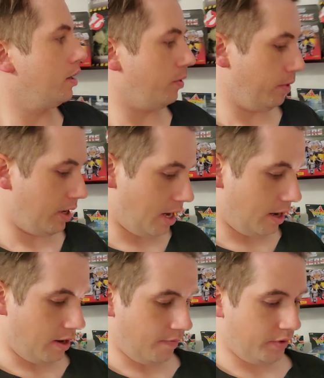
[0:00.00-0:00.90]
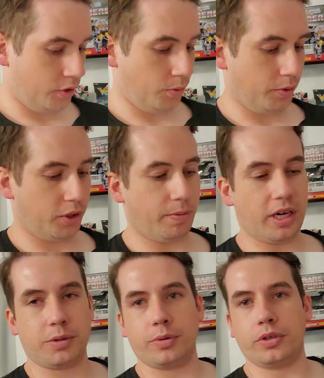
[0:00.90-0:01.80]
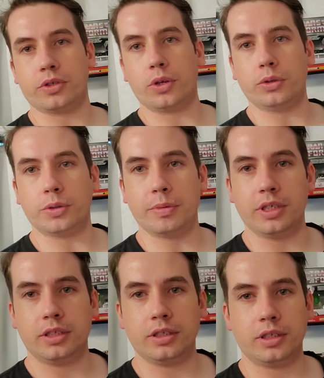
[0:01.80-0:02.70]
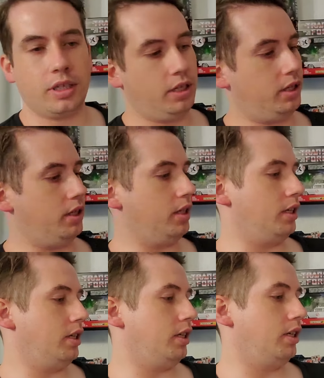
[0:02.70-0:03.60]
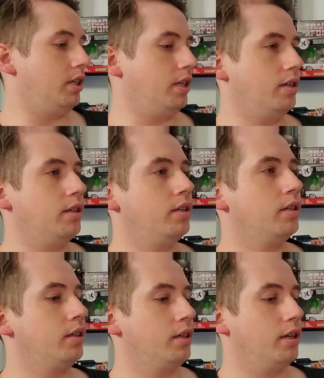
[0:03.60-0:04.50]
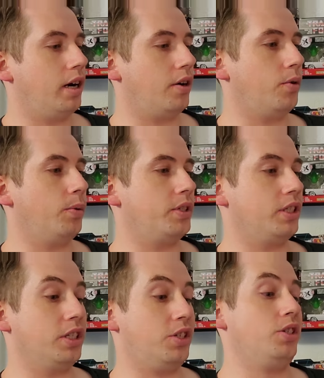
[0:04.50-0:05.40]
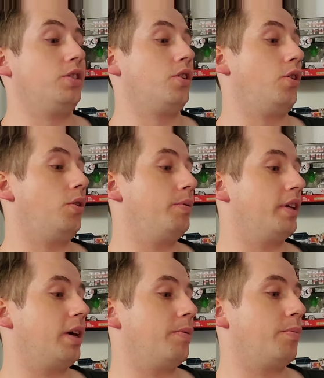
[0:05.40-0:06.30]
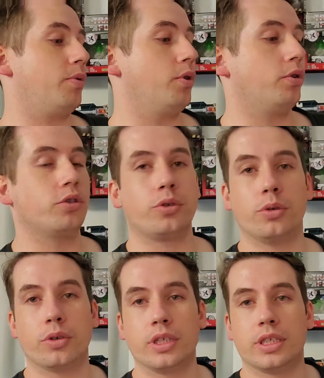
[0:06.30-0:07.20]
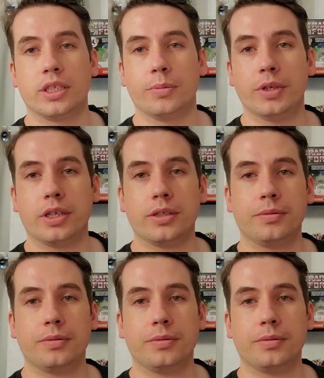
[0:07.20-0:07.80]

We have Super Smash Bros. Ultimate. The, I don't know what this edition's called, but it came with a Pro Controller and a Steelbook.